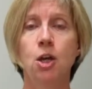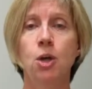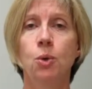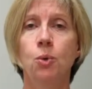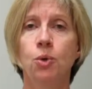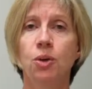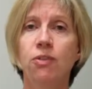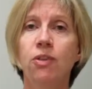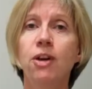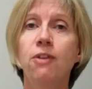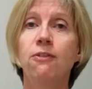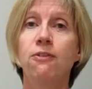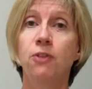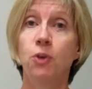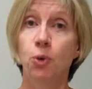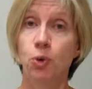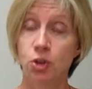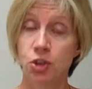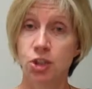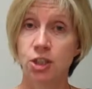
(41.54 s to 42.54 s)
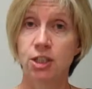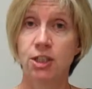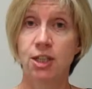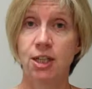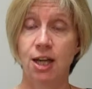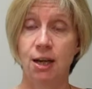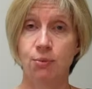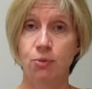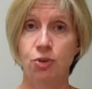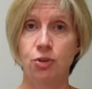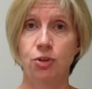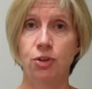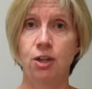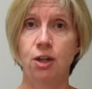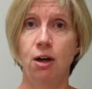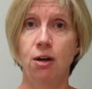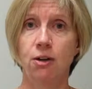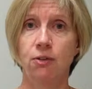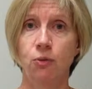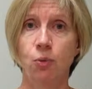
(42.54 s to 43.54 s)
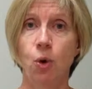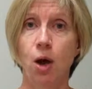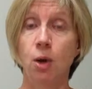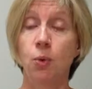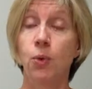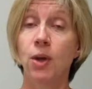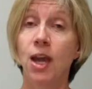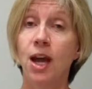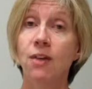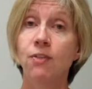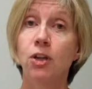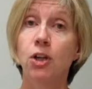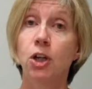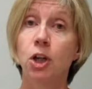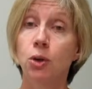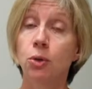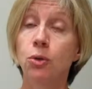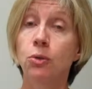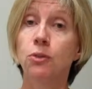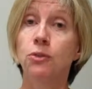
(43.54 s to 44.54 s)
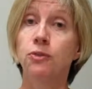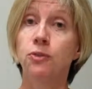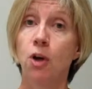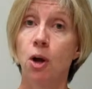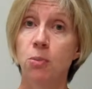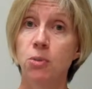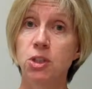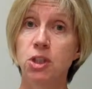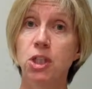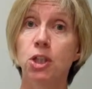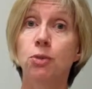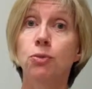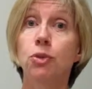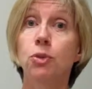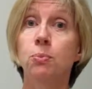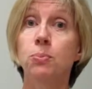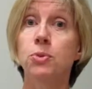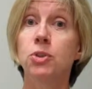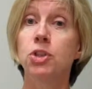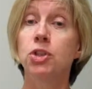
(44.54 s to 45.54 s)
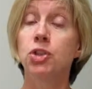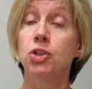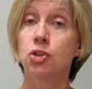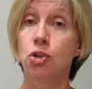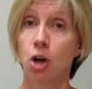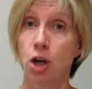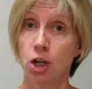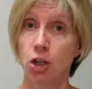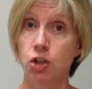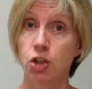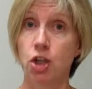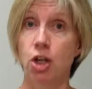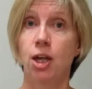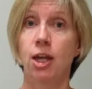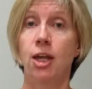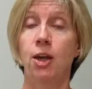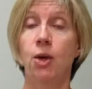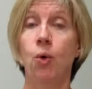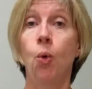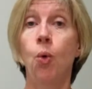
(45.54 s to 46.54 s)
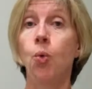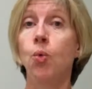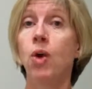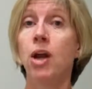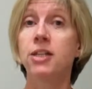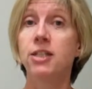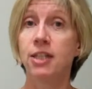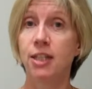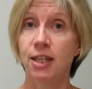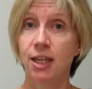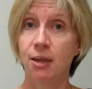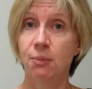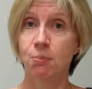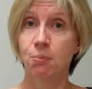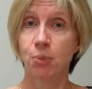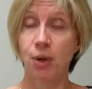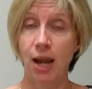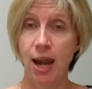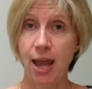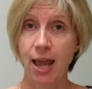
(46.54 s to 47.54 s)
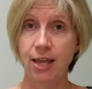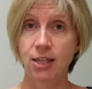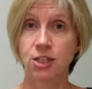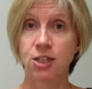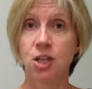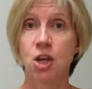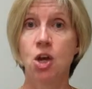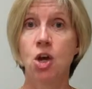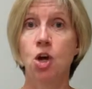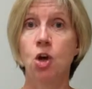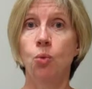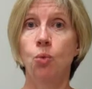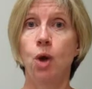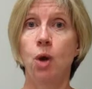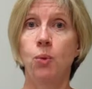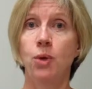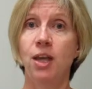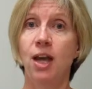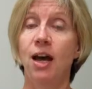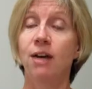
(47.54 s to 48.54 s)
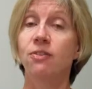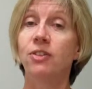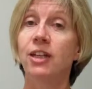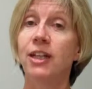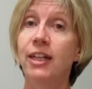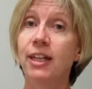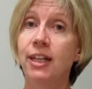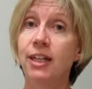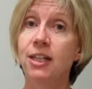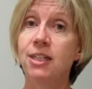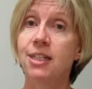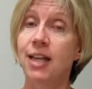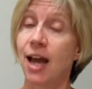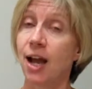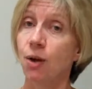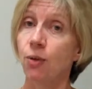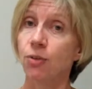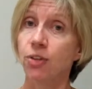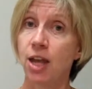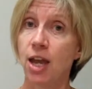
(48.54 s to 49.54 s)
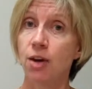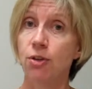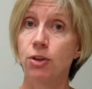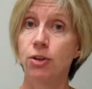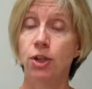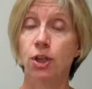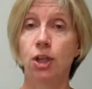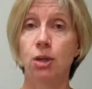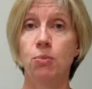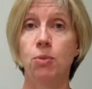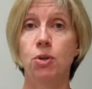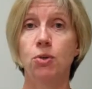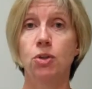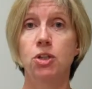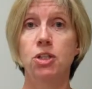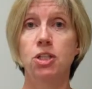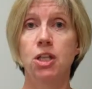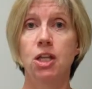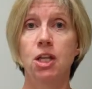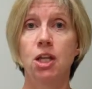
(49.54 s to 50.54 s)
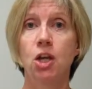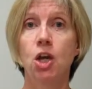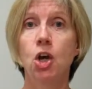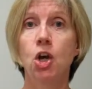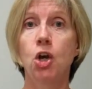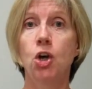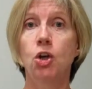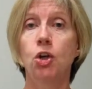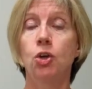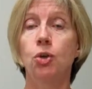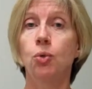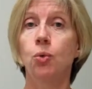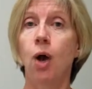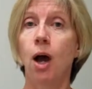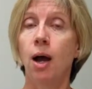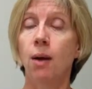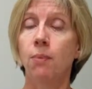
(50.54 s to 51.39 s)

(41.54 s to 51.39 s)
We're very fortunate in Hampshire and the Isle of Wight. We have a local pharmacy group structure already in place where we have leads out there in the community who